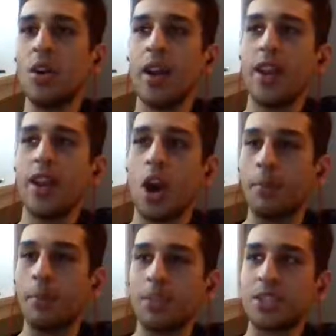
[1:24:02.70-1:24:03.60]
It
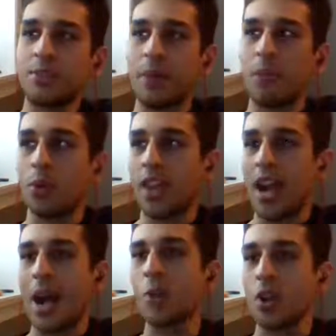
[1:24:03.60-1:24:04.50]
complements my point that
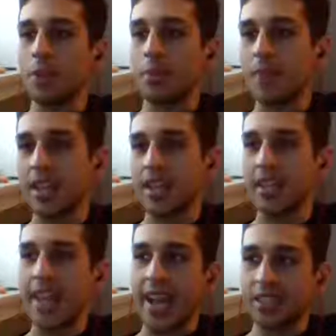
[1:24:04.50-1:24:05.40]
I'm going to be making
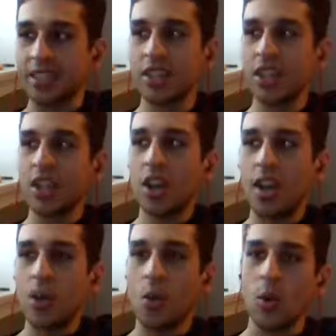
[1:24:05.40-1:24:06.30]
next,
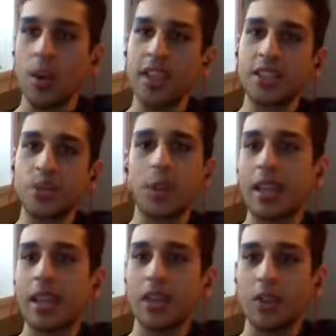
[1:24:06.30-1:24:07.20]
or it's sort of like
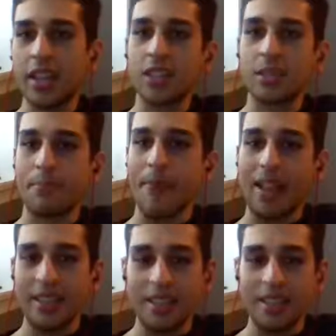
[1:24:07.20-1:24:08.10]
like there's a
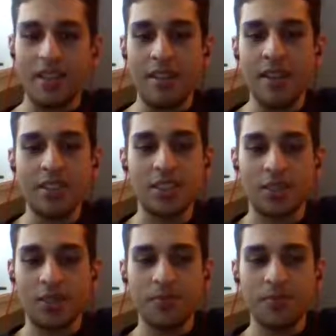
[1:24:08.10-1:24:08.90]
balance there, right? So